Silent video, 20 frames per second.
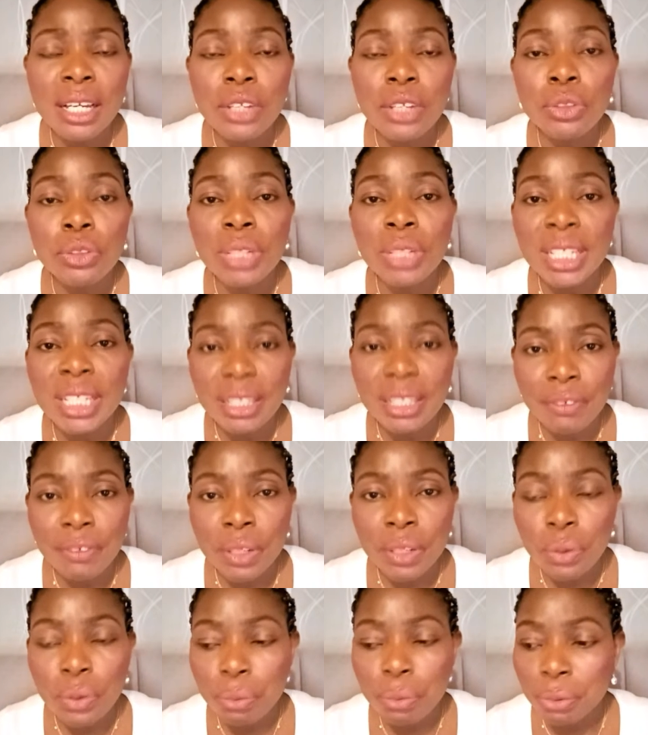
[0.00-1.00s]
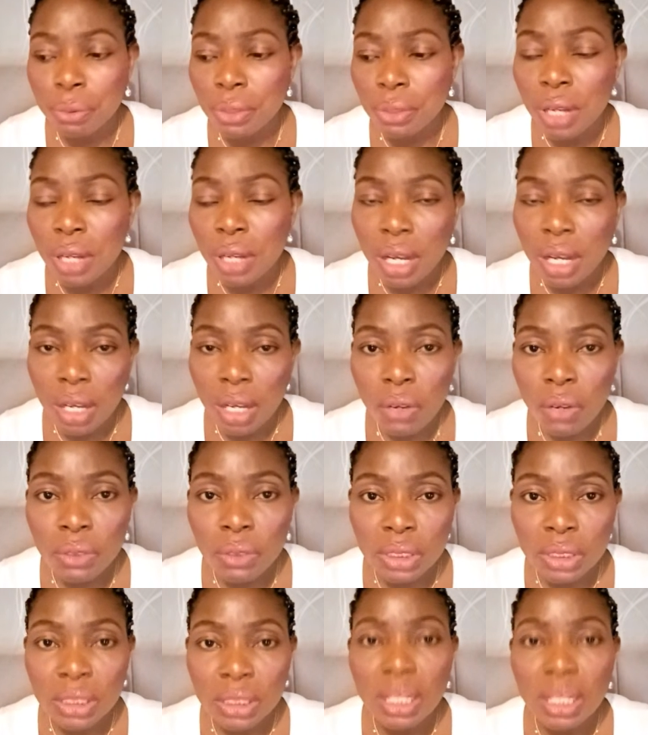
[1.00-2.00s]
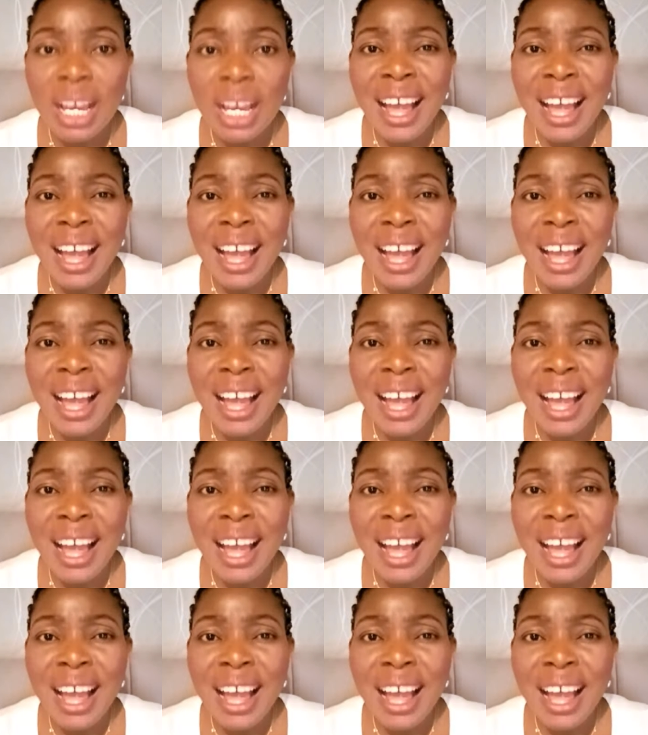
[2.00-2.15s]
you dey develop country,